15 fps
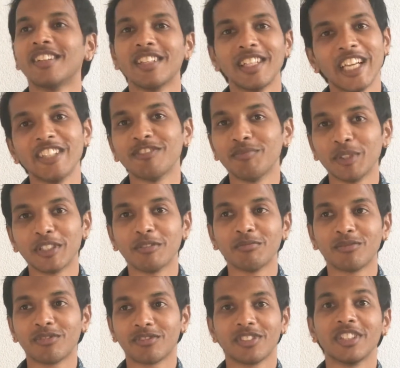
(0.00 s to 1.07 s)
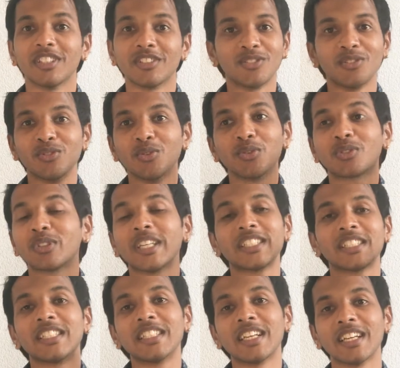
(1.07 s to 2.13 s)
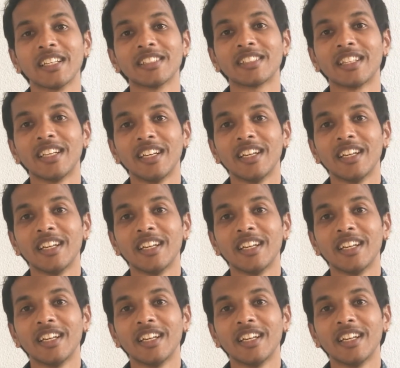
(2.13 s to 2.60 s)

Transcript: life becomes, there's no such thing as,